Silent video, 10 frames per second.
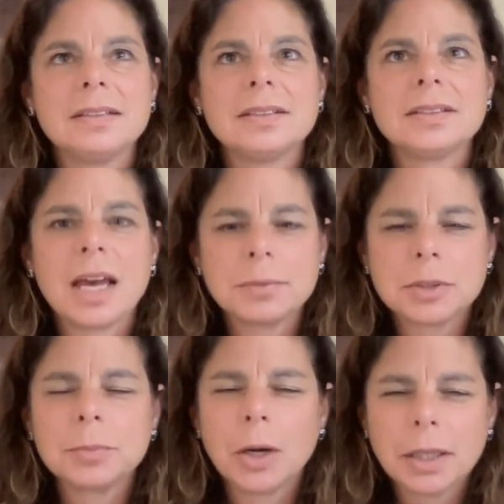to
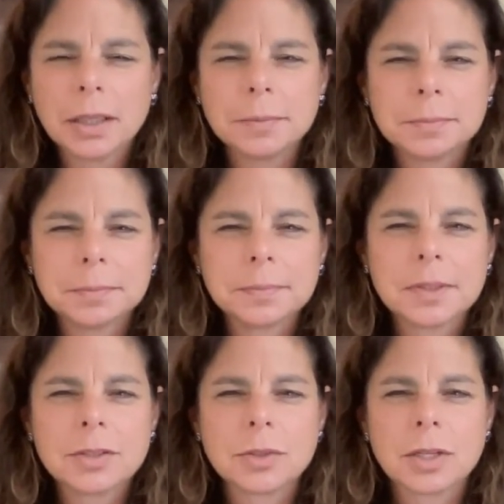market
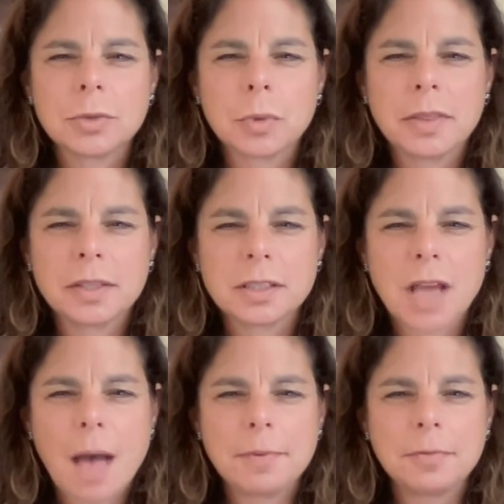is one that's
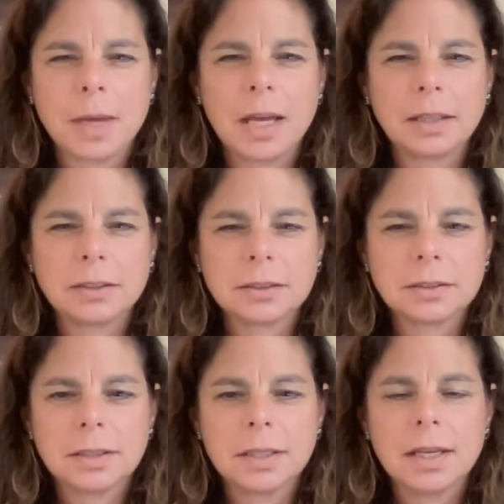top of mind.
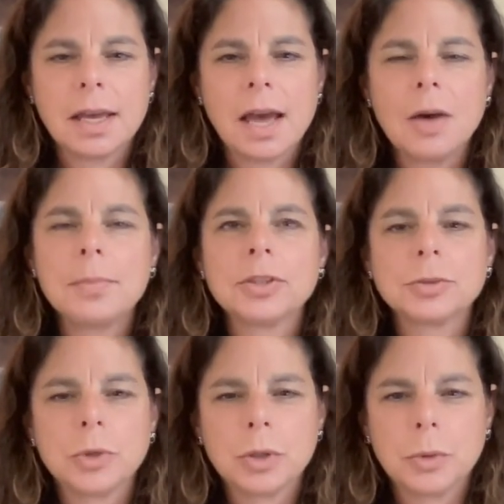How much
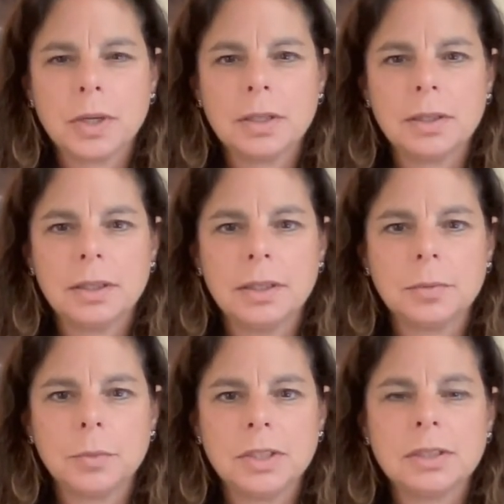more quickly
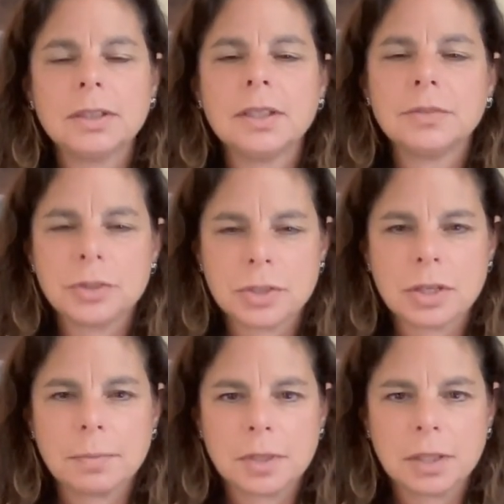can we deliver
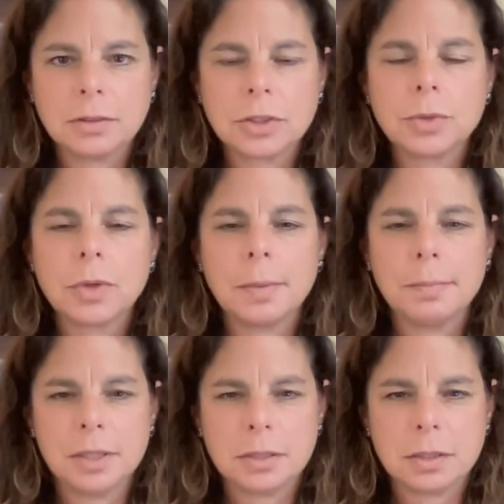something to our
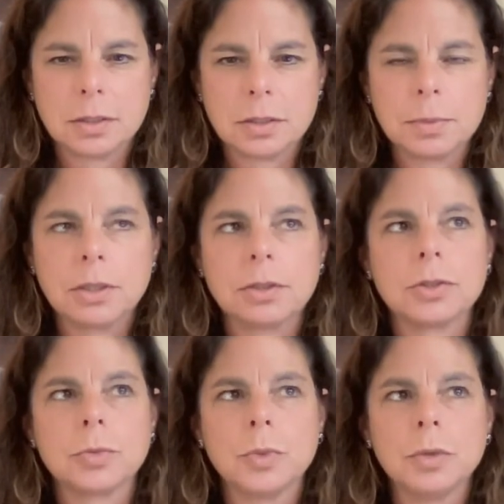business
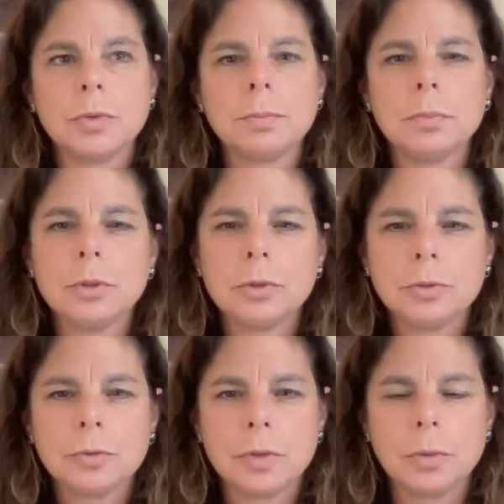because we
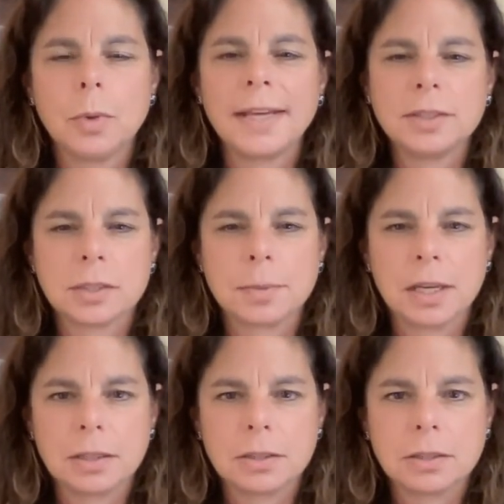remove the white
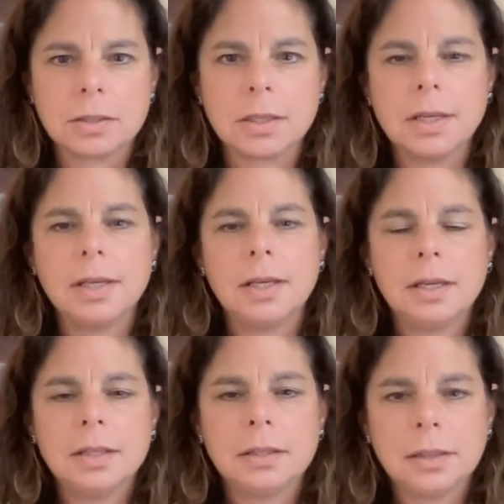space
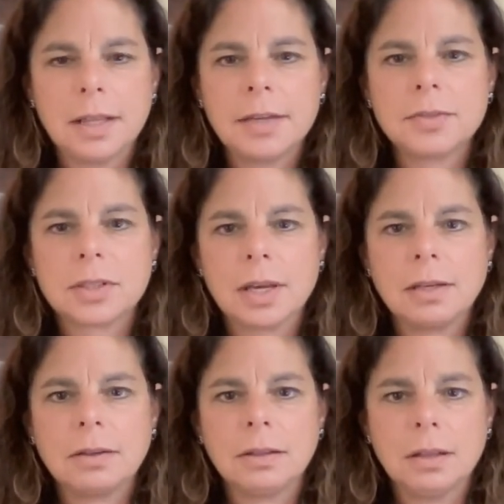in the life
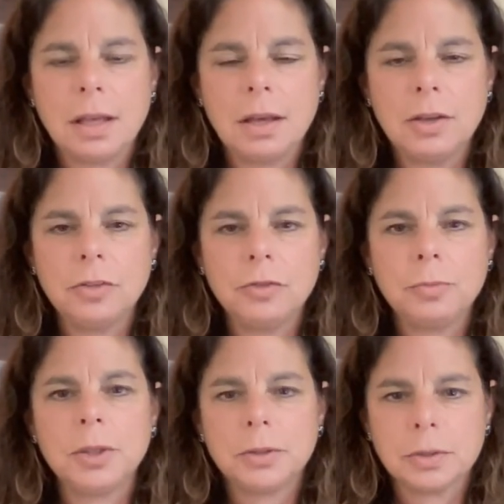cycle of
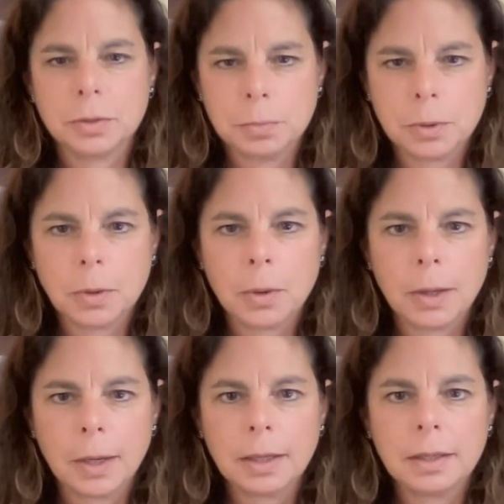build and deploy